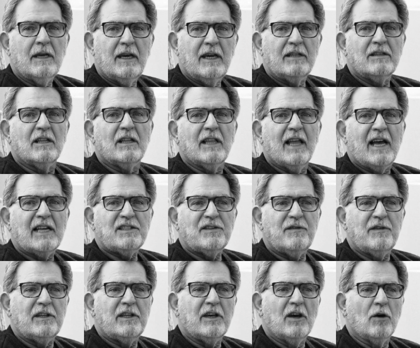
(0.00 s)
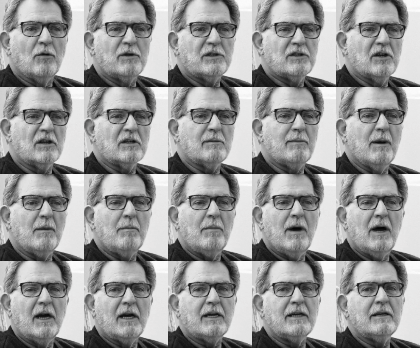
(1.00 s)
In the last video we talked about
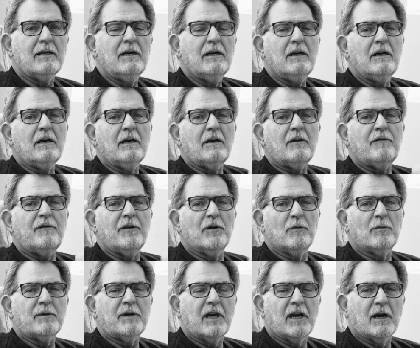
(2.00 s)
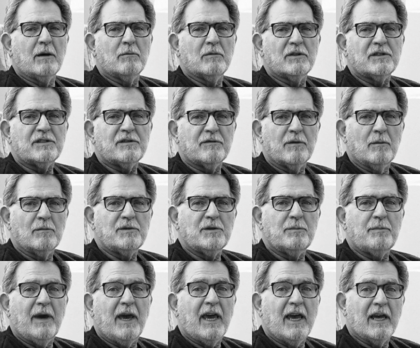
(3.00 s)
buying film cameras from
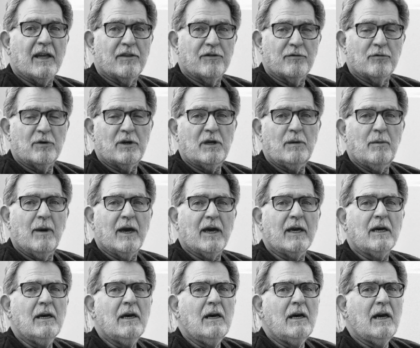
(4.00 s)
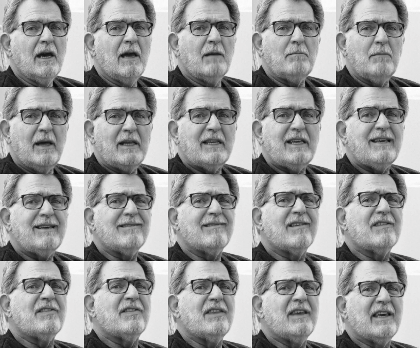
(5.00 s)
Japan through eBay, and many of
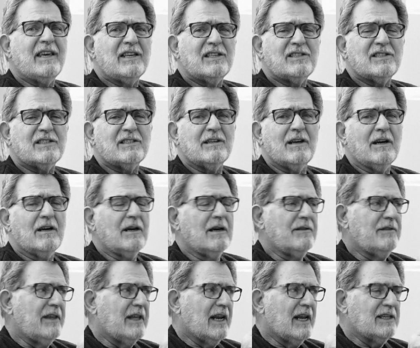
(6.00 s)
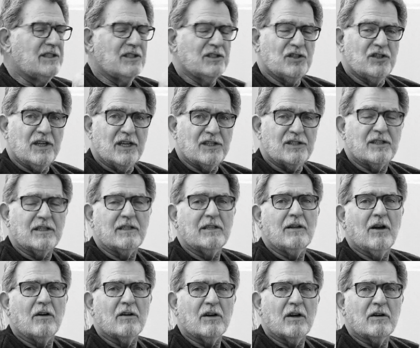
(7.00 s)
the things that I
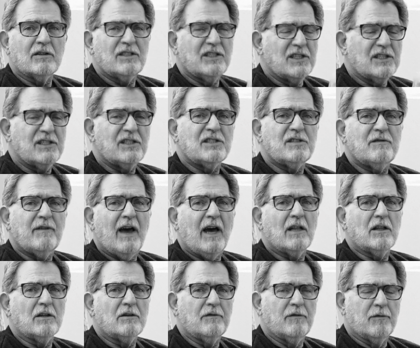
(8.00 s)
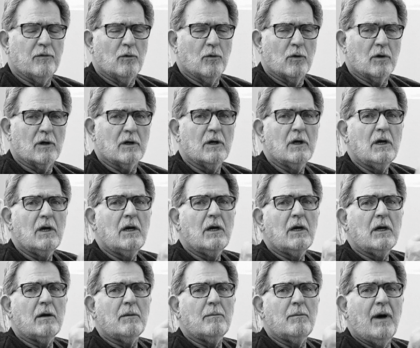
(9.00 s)
suggested are just as valid for
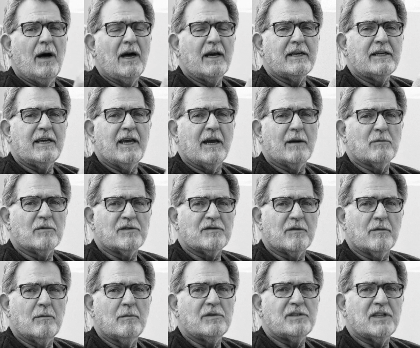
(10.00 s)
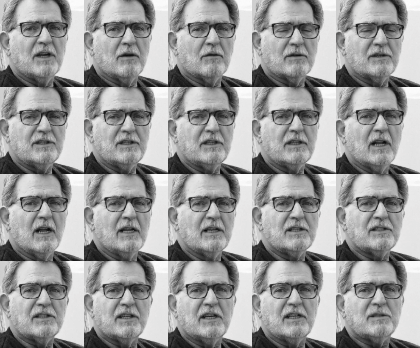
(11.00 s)
buying cameras from sellers in the
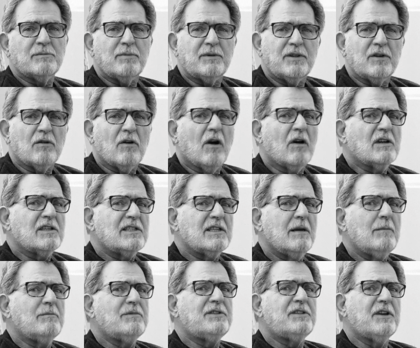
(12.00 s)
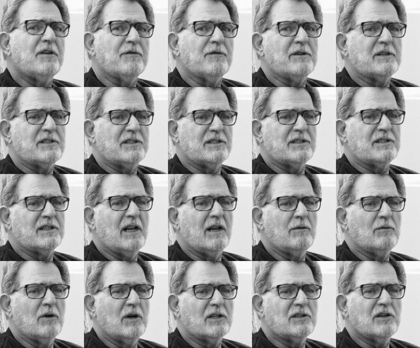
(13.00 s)
United States, but there are some differences, and
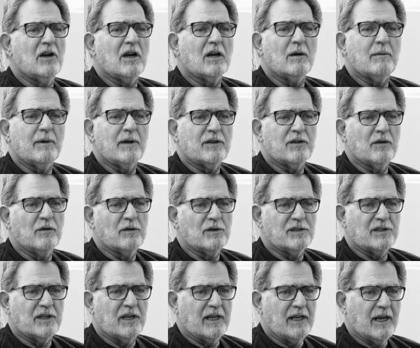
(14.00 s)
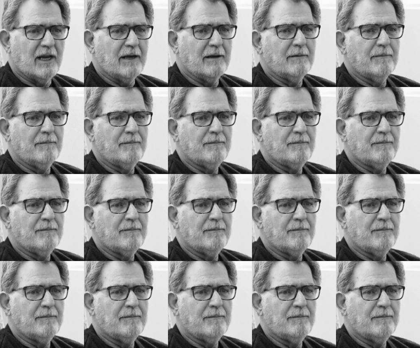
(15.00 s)
I want to talk about those today.